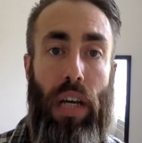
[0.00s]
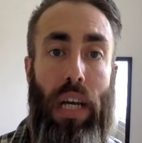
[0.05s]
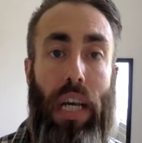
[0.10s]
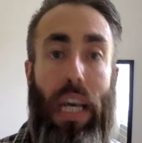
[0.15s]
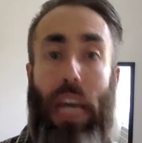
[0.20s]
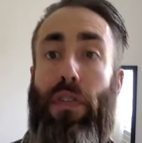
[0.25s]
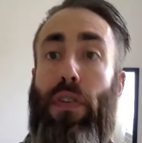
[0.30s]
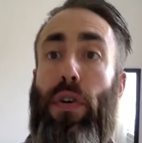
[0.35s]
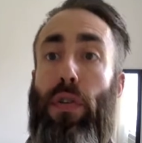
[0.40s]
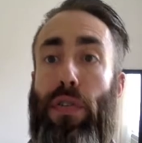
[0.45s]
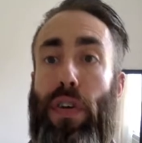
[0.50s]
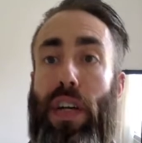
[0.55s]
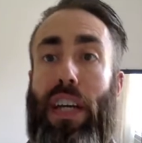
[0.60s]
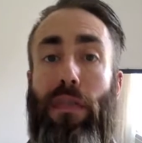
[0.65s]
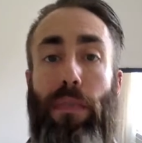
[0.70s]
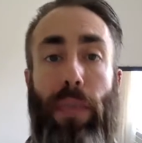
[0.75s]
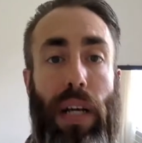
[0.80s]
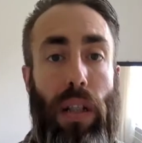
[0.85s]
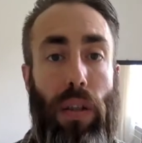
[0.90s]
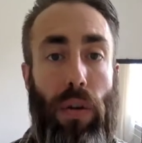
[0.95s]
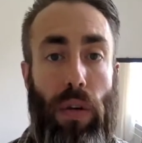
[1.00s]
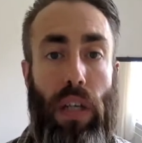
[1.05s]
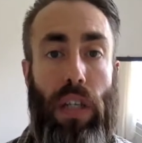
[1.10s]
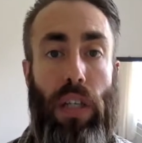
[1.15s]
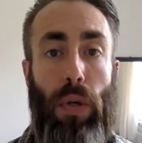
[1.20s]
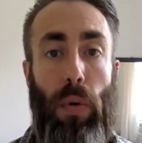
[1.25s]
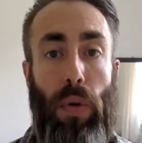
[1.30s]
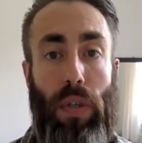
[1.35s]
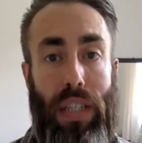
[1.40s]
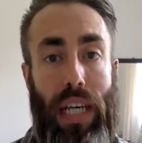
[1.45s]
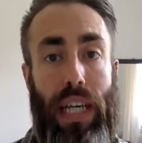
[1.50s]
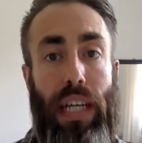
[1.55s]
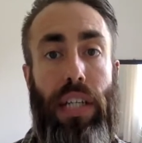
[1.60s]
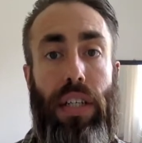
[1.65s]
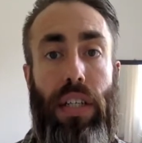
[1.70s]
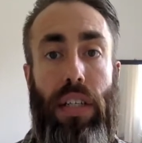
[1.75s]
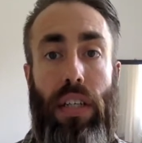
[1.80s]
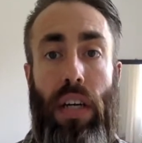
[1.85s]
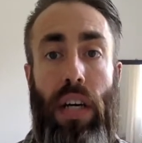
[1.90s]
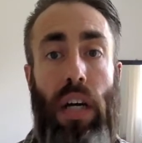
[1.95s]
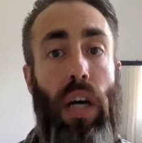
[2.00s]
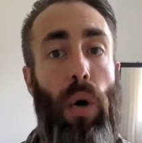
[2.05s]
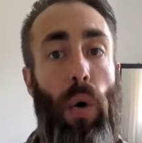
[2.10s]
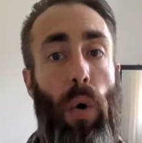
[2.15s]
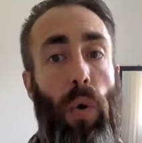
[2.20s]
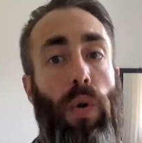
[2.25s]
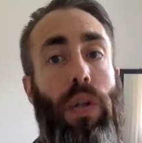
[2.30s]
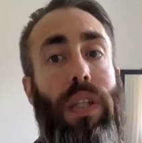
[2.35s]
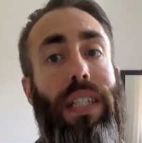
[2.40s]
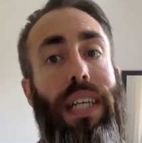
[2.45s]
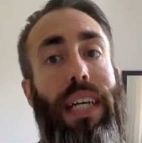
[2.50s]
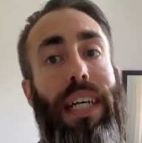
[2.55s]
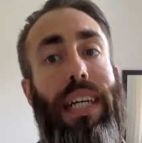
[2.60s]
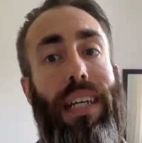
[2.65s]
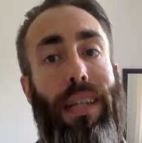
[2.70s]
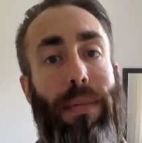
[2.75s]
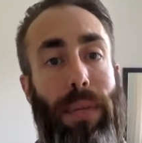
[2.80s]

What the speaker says: If you'll forgive me a longish quotation, Hornaday and